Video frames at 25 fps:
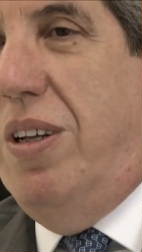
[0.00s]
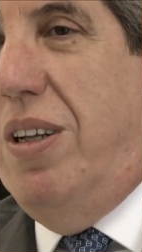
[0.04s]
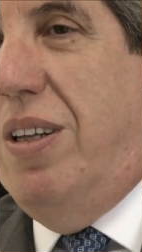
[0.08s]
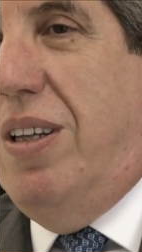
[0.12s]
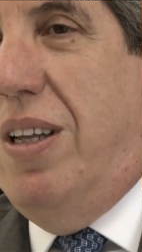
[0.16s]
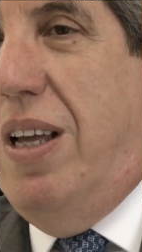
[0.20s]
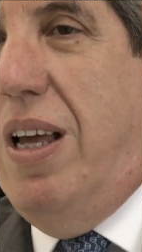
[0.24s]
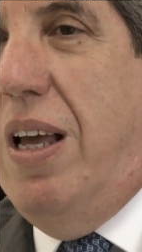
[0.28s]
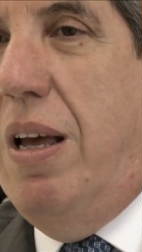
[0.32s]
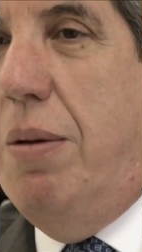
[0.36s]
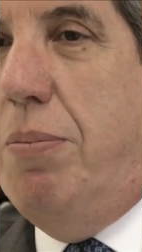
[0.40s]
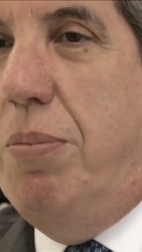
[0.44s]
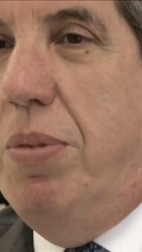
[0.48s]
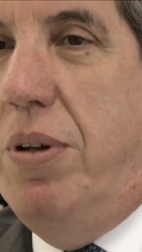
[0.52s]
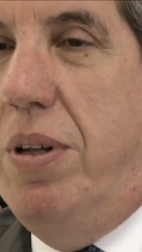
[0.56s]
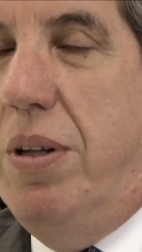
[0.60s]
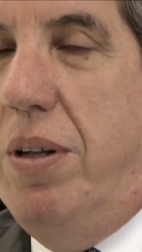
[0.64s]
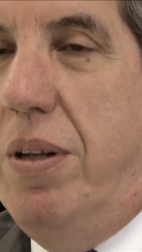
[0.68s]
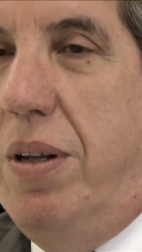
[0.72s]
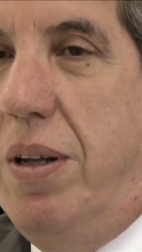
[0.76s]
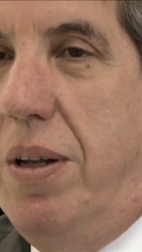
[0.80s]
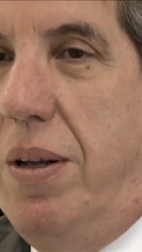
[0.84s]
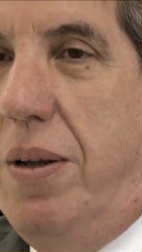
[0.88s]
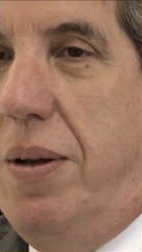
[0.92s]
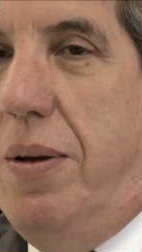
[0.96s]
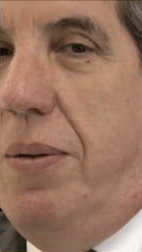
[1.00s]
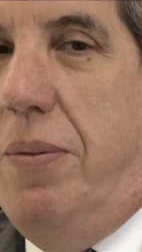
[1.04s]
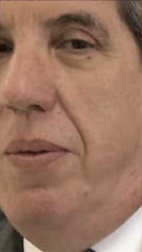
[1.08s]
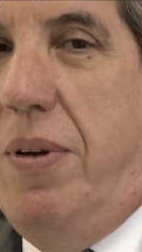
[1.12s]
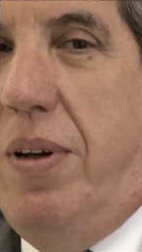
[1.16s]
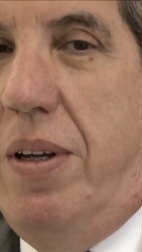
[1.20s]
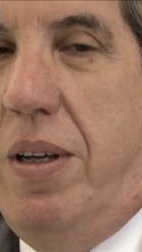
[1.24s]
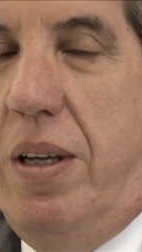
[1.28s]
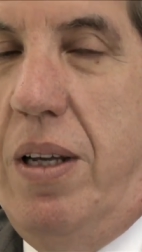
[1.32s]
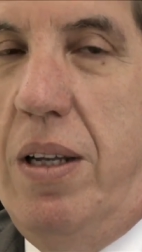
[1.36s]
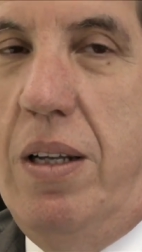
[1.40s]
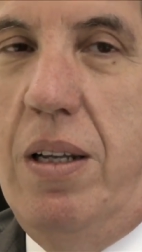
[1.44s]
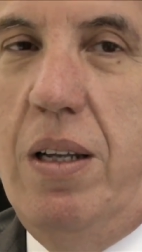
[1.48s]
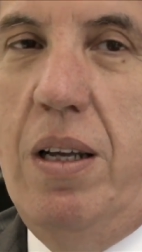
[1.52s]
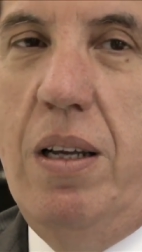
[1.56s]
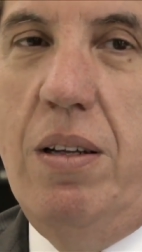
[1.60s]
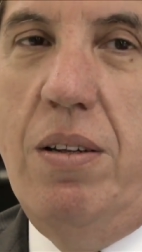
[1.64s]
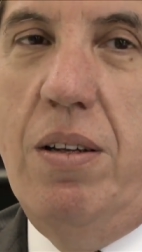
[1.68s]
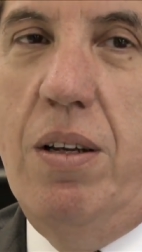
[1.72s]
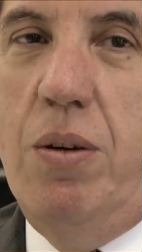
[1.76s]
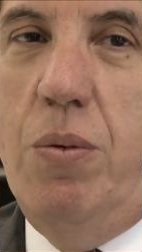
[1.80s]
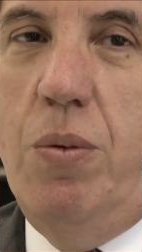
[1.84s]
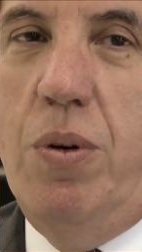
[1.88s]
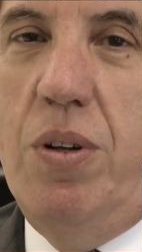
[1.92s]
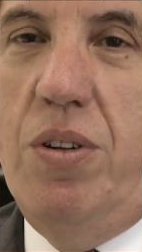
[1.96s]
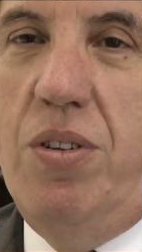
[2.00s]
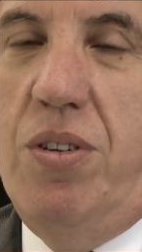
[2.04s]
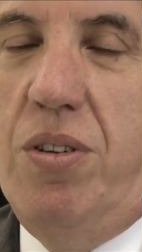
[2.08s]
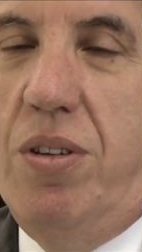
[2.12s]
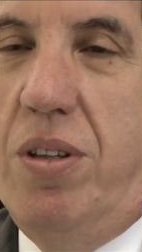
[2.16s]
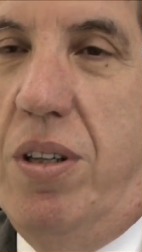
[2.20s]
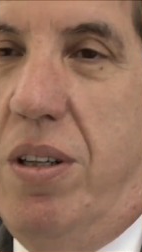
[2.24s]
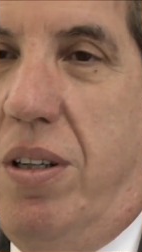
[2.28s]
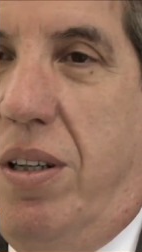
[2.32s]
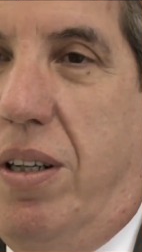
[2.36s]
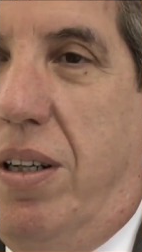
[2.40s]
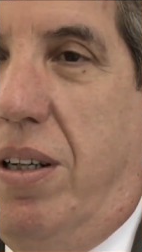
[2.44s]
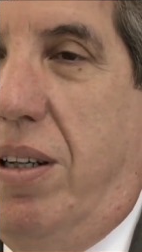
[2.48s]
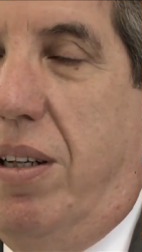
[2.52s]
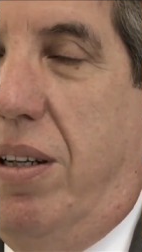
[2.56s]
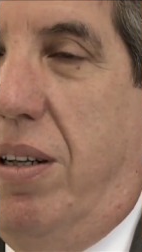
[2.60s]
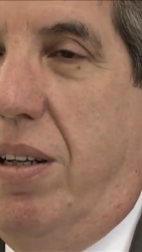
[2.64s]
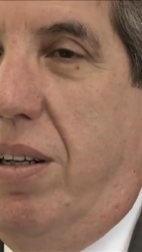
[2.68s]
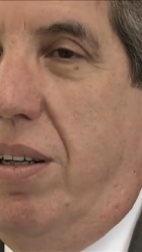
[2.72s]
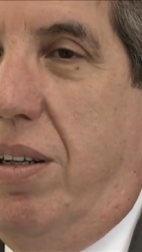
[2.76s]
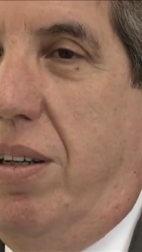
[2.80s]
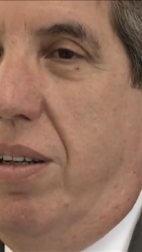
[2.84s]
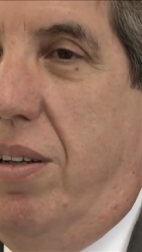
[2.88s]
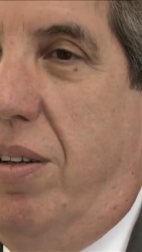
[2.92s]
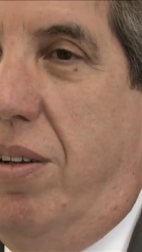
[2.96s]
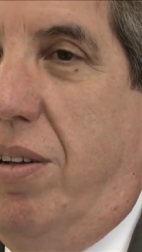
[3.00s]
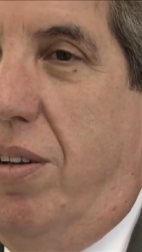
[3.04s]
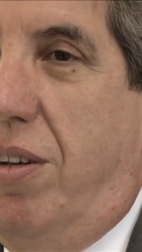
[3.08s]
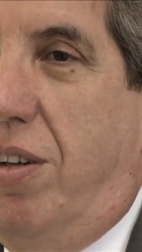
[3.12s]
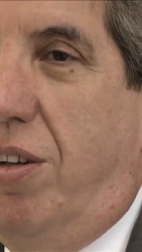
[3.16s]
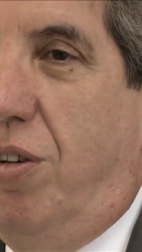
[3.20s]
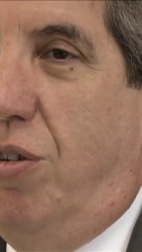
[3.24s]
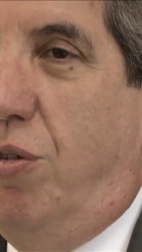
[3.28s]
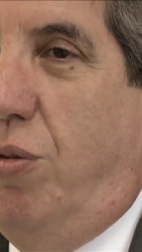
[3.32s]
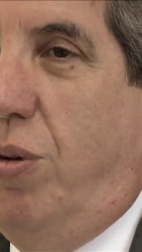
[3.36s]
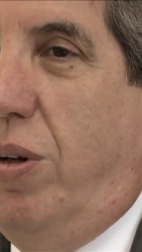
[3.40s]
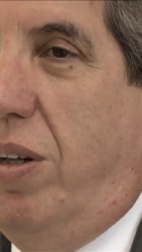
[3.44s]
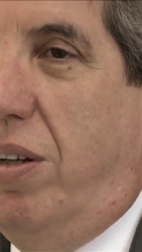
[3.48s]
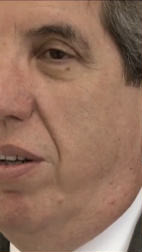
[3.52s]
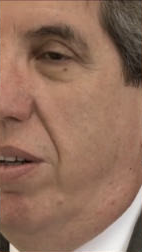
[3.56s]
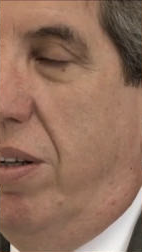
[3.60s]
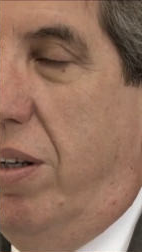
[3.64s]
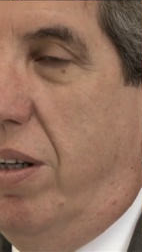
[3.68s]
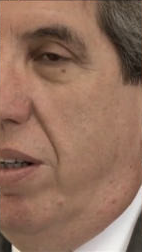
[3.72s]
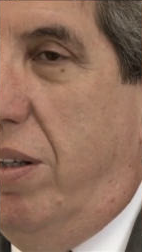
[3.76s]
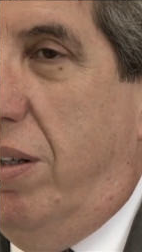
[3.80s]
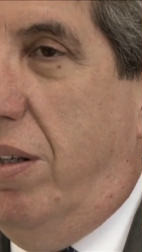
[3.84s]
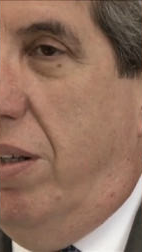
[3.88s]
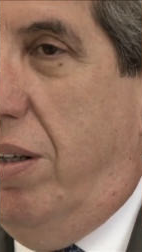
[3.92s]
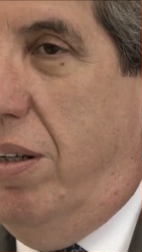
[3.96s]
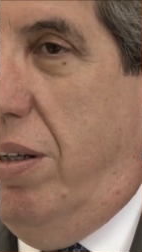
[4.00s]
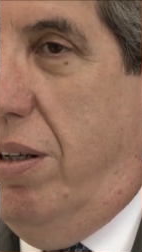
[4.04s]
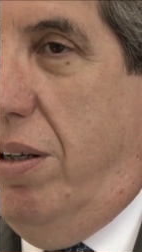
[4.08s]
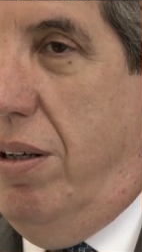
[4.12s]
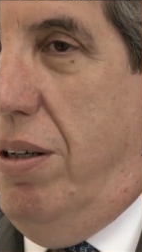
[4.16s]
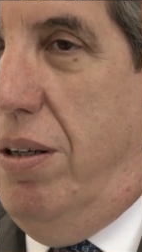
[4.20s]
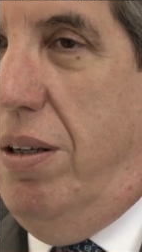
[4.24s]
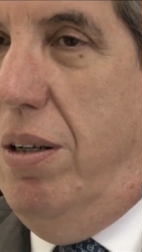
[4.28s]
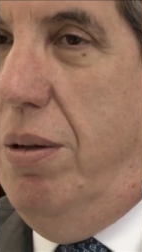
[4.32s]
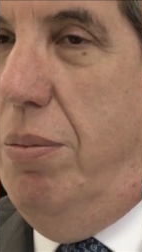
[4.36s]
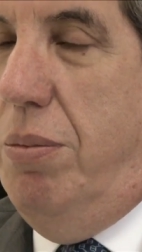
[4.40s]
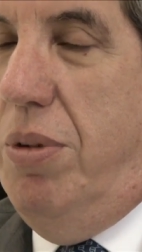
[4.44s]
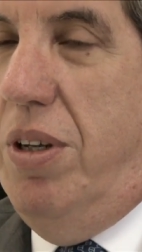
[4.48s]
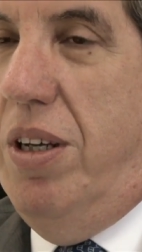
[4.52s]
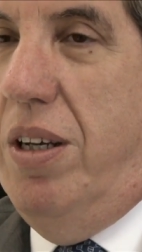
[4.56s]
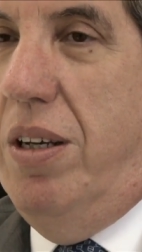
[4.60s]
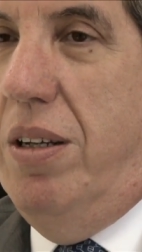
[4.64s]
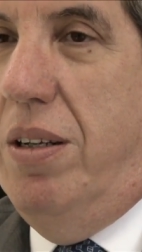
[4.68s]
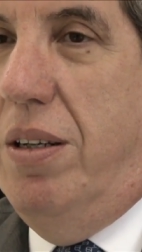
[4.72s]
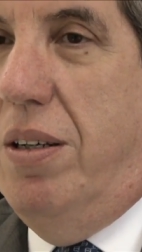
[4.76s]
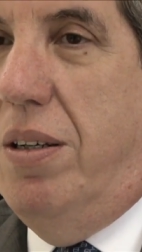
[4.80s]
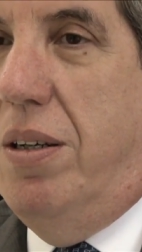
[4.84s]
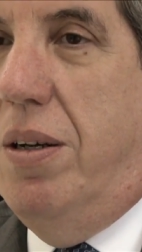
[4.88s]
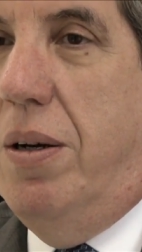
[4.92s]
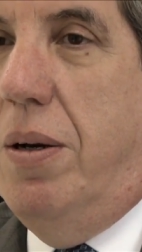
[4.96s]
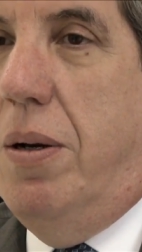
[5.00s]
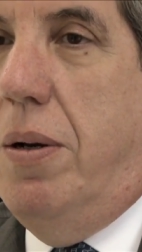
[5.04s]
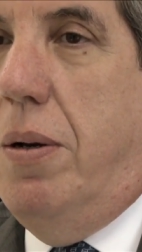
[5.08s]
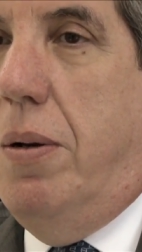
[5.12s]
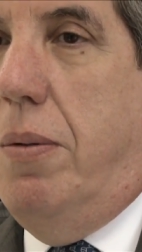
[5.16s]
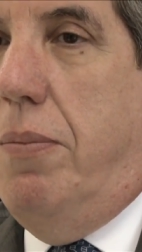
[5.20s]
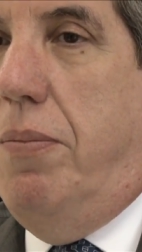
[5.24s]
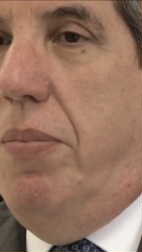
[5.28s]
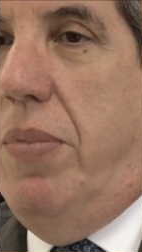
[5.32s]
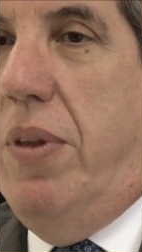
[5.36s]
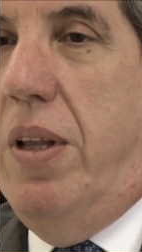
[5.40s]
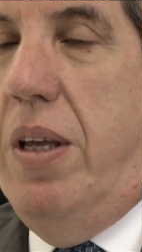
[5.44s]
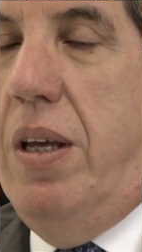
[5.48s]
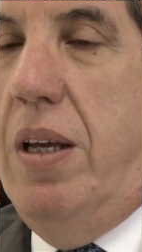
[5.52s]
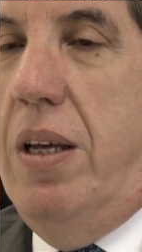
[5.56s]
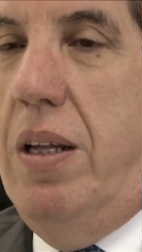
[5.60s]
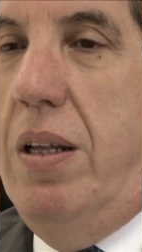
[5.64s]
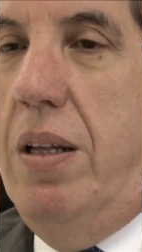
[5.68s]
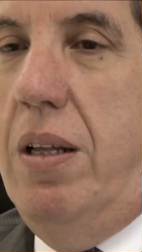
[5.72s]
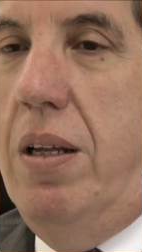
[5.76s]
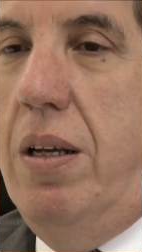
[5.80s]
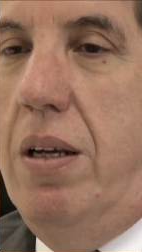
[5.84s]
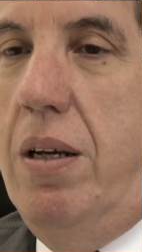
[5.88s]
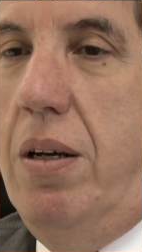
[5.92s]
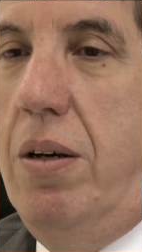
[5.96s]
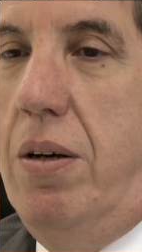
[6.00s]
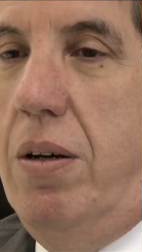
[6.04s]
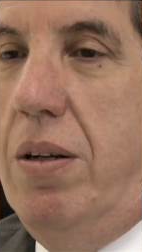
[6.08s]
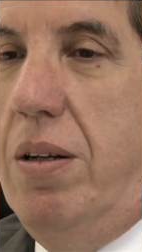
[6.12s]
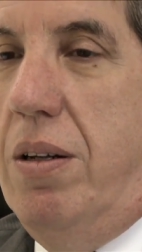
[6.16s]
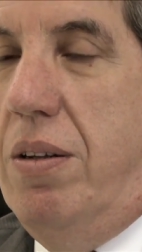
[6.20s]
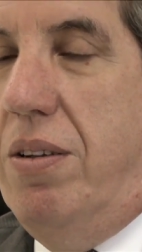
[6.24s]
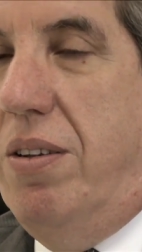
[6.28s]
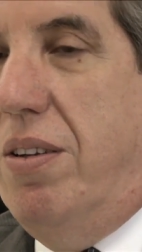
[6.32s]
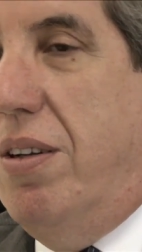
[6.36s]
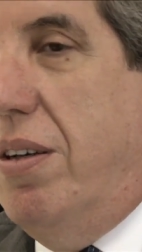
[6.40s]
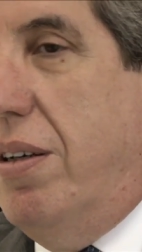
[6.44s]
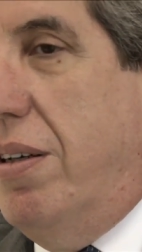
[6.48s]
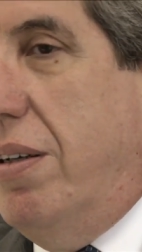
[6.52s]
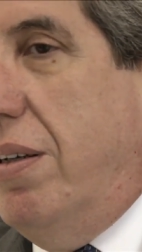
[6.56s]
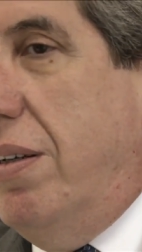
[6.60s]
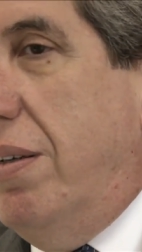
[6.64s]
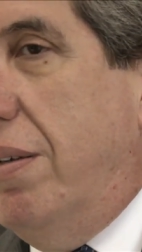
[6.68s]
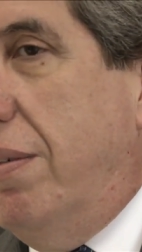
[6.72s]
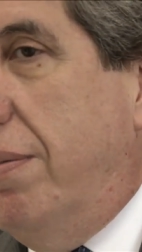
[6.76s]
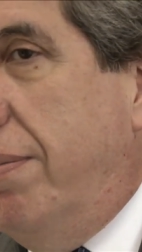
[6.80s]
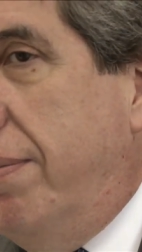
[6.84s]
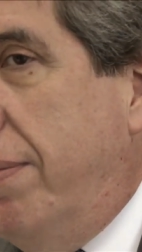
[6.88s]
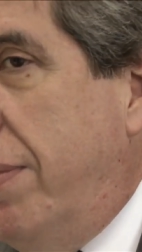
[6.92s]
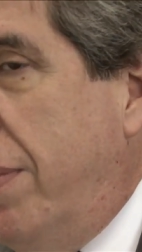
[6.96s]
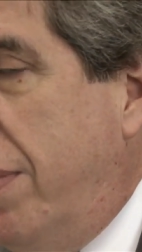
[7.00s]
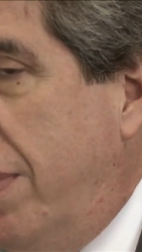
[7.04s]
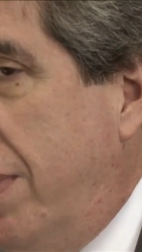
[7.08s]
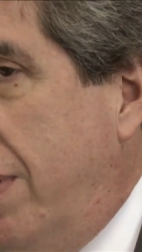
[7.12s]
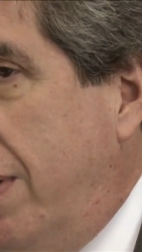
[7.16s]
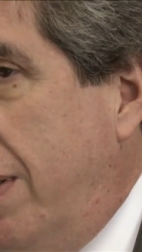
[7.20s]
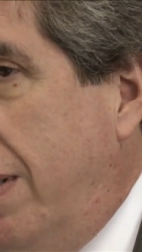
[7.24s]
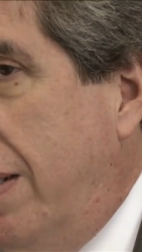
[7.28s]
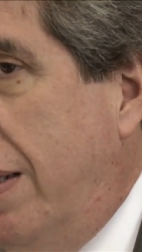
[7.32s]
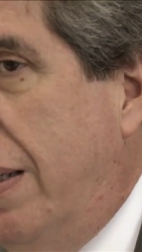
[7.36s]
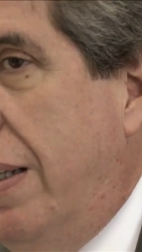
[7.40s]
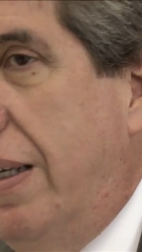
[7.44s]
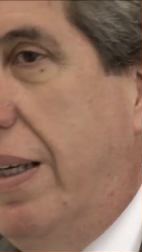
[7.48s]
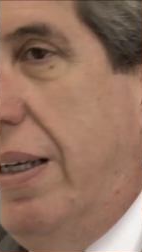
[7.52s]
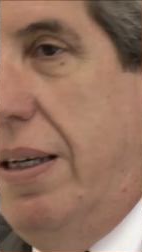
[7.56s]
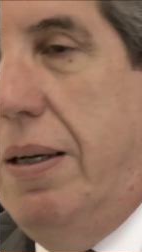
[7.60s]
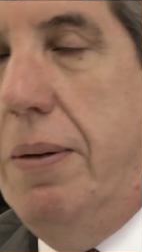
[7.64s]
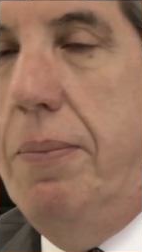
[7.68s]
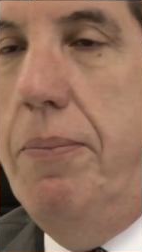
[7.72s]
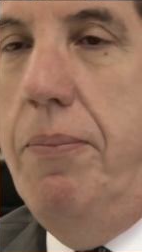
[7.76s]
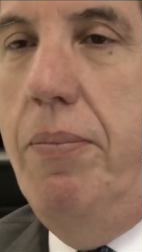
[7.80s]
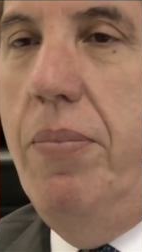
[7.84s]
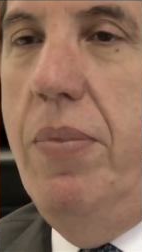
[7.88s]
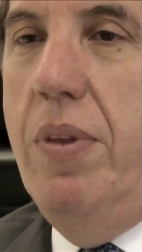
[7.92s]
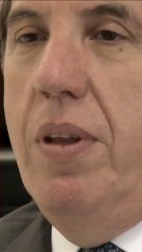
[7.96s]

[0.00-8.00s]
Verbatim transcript: that happened, and as I was studying in Switzerland, I did an MBA there, and on a certain day,